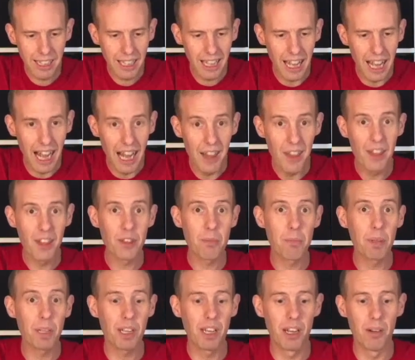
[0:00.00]
and this
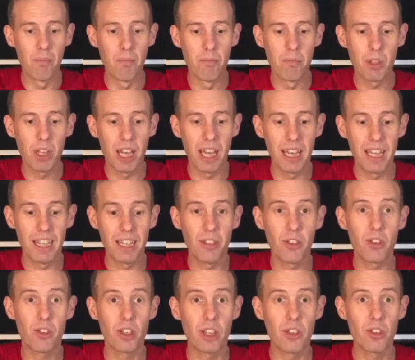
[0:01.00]
becomes a
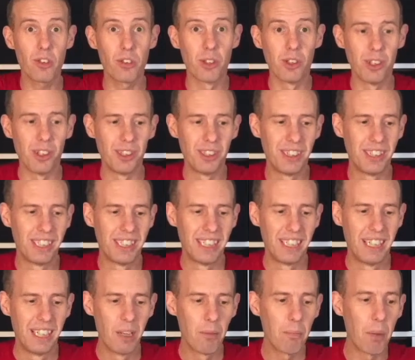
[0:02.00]
seesaw.
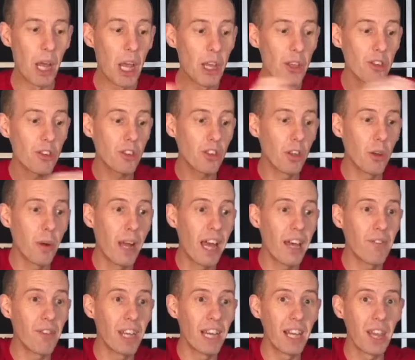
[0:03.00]
But it's too
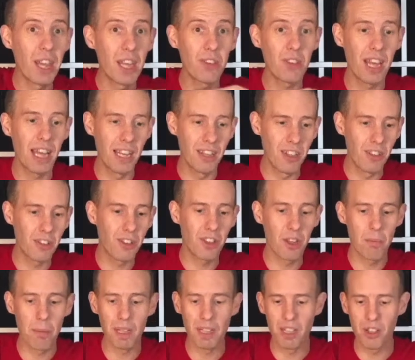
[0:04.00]
heavy at this end. It's
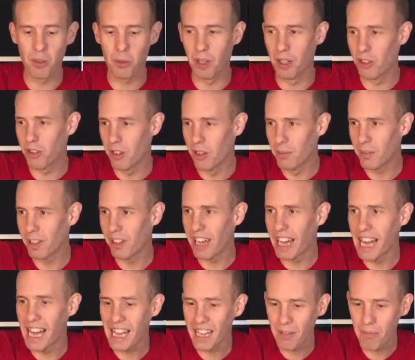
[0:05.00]
tipping this way. So I'm going to
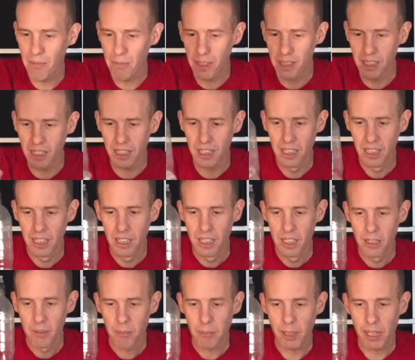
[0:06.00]
add my
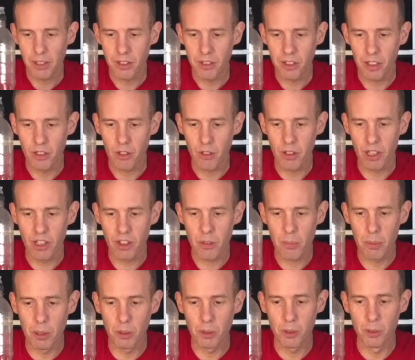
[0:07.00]
plastic drinks
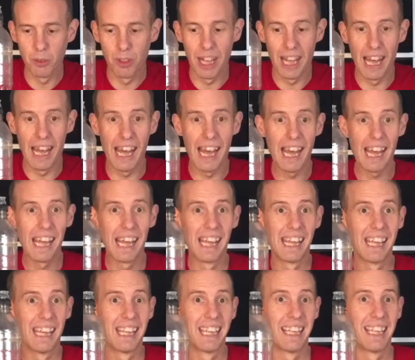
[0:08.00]
bottle there
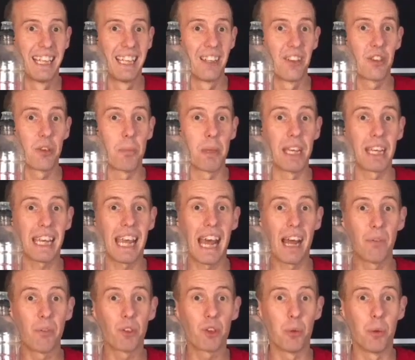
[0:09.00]
to be a
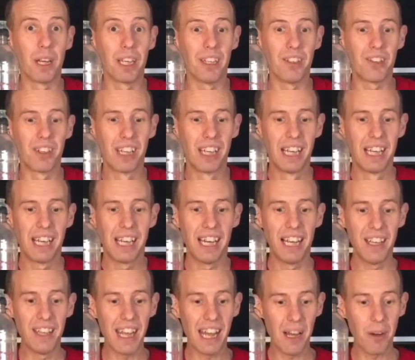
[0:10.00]
counterweight.
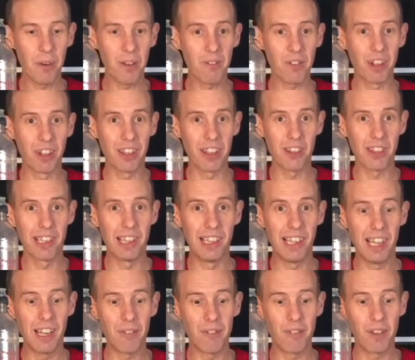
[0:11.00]
And now we've got this
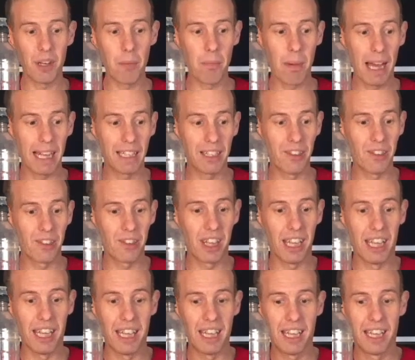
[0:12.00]
lovely balance
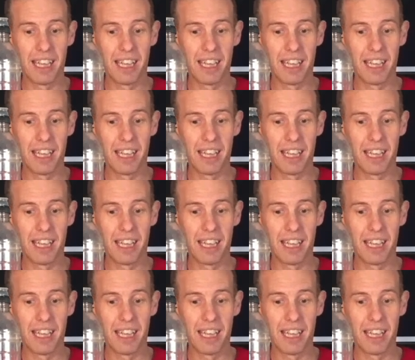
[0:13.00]
here